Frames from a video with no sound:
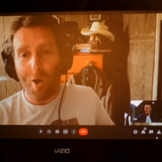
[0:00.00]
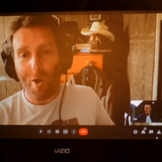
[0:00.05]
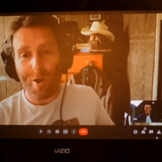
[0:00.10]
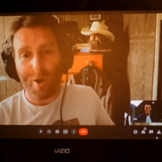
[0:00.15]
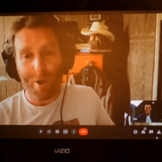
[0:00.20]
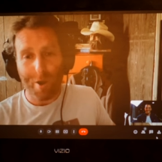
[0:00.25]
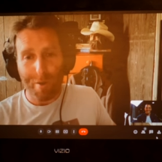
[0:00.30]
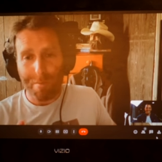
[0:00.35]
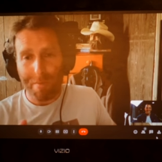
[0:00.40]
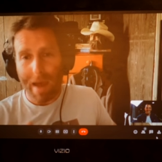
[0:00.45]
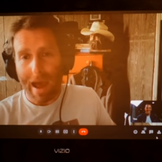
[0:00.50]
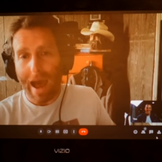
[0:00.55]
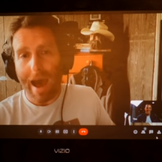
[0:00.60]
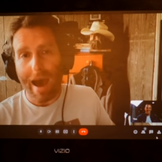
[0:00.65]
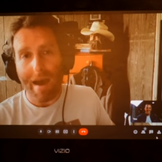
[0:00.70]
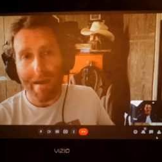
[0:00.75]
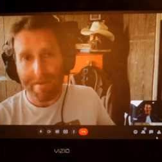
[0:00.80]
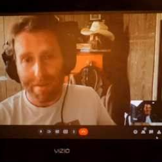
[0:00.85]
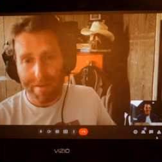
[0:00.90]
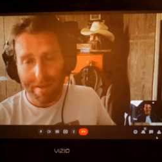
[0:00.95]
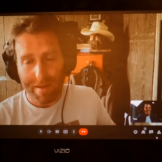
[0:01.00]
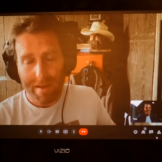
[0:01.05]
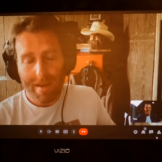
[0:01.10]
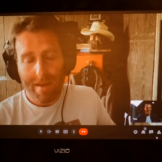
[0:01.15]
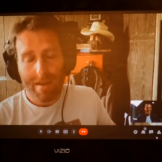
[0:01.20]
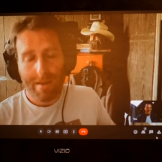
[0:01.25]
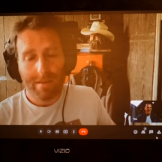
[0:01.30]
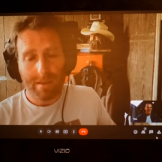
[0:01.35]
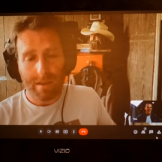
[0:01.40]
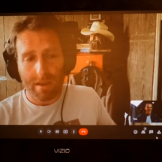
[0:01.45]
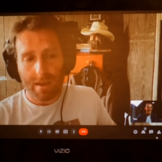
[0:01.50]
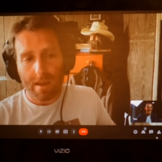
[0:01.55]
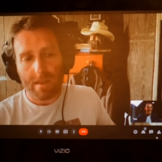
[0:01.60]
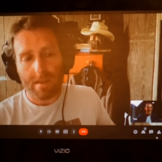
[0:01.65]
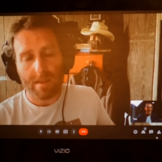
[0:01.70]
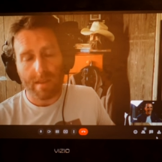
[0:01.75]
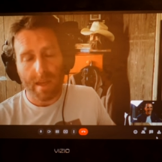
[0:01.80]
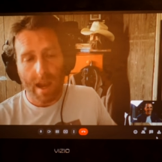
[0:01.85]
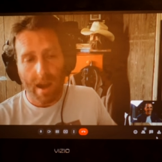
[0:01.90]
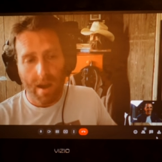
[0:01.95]
harder path to
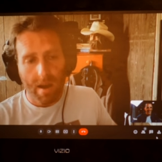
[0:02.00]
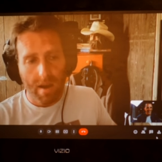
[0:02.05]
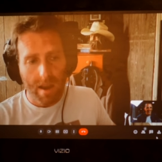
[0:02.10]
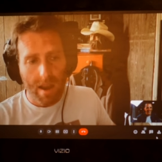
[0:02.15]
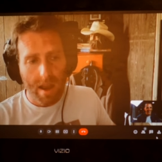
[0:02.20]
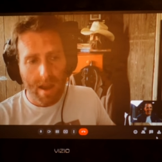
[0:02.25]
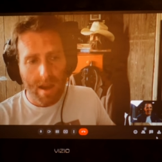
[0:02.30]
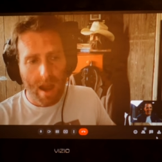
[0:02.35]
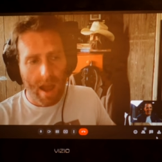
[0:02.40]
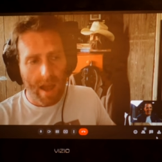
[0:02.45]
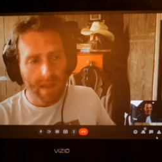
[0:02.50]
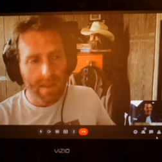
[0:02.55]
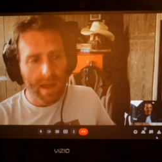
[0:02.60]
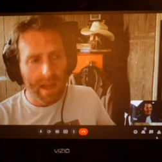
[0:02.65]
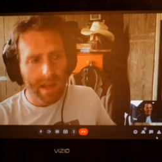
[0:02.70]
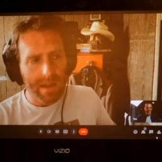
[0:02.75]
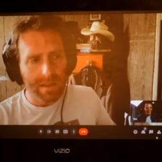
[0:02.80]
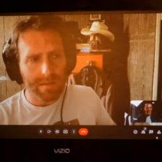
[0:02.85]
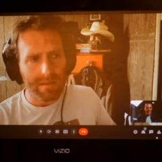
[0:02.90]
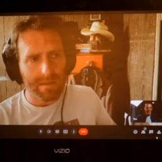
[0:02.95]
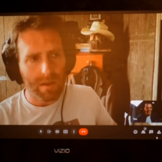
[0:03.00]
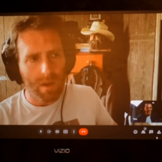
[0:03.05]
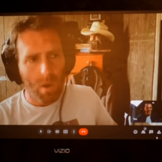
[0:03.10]
get there, and that